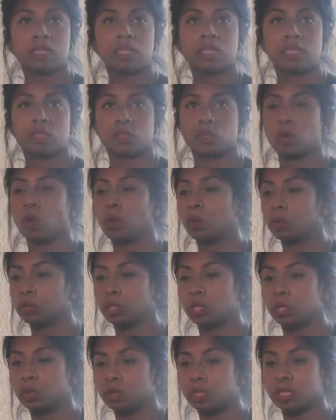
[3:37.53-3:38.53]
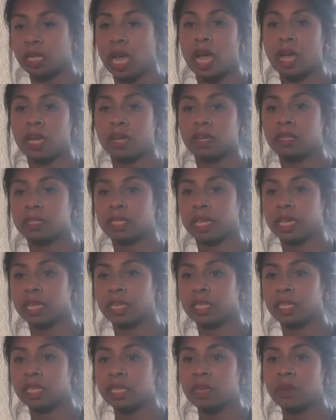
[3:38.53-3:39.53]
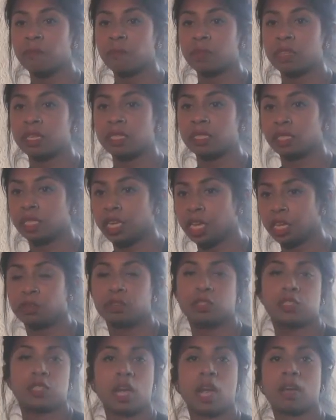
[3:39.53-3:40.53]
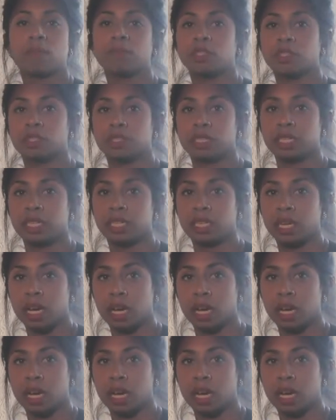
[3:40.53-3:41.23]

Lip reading: there's this whole new style, sacred geometry,